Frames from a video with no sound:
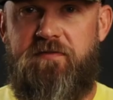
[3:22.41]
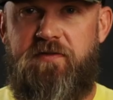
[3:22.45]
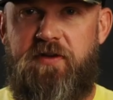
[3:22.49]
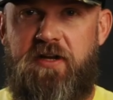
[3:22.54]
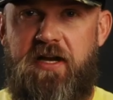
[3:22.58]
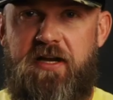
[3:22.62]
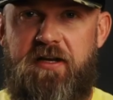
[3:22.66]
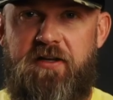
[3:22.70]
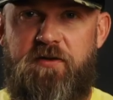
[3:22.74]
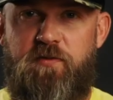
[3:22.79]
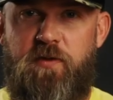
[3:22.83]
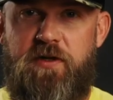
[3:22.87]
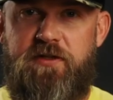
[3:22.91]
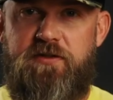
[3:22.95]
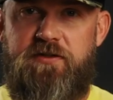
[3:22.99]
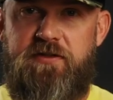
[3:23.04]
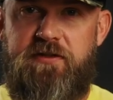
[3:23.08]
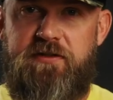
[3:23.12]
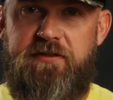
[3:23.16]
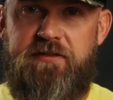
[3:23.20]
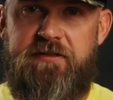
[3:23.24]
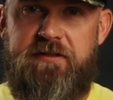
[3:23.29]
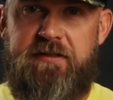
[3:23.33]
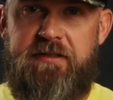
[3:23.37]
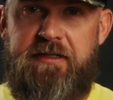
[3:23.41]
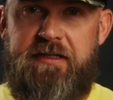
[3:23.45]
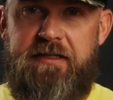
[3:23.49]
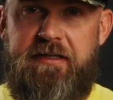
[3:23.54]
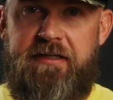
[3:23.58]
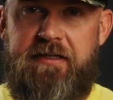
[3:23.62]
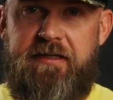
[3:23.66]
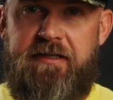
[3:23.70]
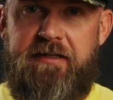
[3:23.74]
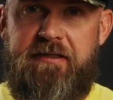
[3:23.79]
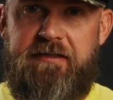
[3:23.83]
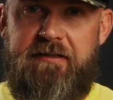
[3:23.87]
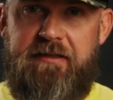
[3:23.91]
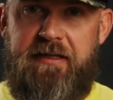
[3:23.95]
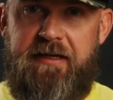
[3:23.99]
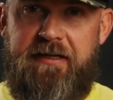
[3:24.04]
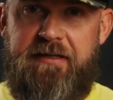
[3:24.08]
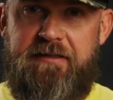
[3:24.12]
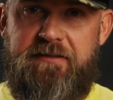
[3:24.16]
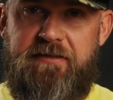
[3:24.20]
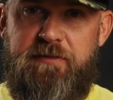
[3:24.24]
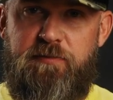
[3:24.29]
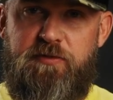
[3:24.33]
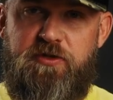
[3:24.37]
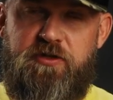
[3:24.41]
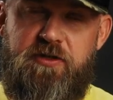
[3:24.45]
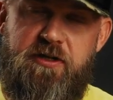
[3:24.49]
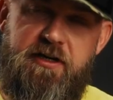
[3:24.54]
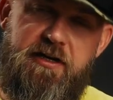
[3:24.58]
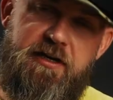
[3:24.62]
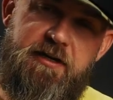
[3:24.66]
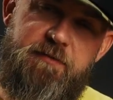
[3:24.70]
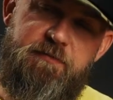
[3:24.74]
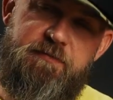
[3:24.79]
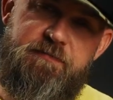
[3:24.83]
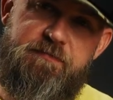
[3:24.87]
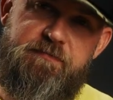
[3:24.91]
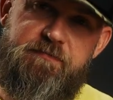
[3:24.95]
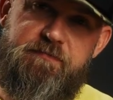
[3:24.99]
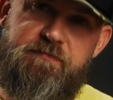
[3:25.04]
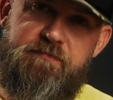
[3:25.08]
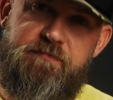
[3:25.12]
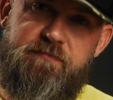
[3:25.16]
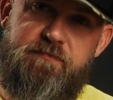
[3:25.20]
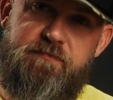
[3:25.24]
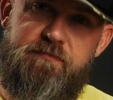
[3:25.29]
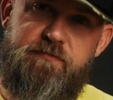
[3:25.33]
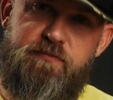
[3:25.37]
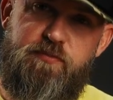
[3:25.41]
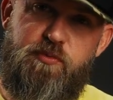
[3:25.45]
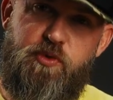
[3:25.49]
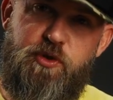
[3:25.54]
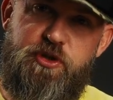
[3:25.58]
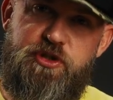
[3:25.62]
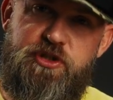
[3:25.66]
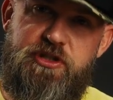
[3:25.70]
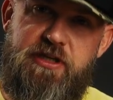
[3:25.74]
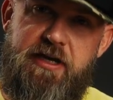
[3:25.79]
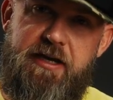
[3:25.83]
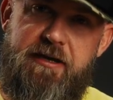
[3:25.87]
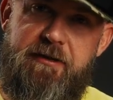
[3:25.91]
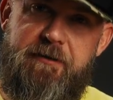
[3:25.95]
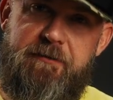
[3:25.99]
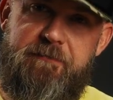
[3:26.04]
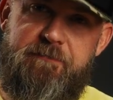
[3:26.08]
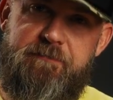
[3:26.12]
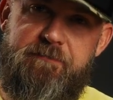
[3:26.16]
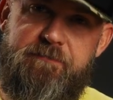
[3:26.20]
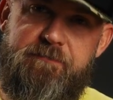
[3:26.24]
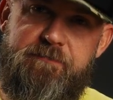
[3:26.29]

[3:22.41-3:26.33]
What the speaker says: know if you got any questions. Like and subscribe. Appreciate it.